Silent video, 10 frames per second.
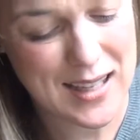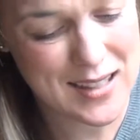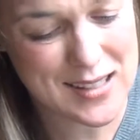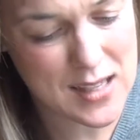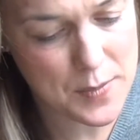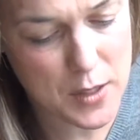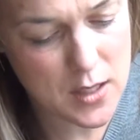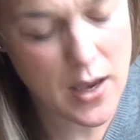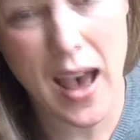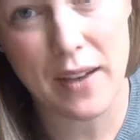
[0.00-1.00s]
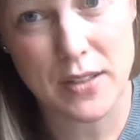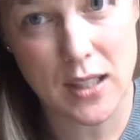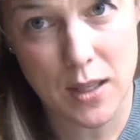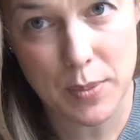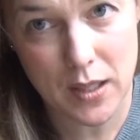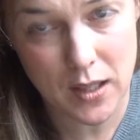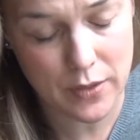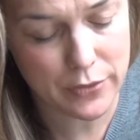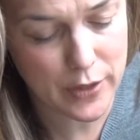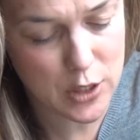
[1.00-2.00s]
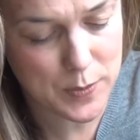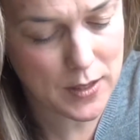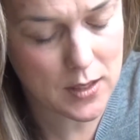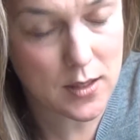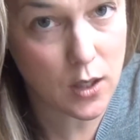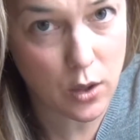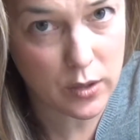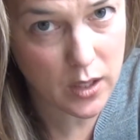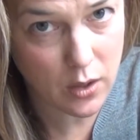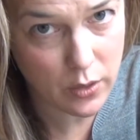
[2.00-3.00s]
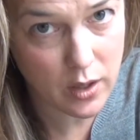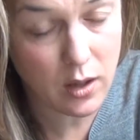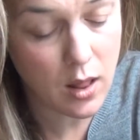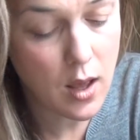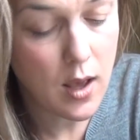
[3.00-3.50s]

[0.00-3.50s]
In the summer, you have to keep it in the fridge because the coconut oil,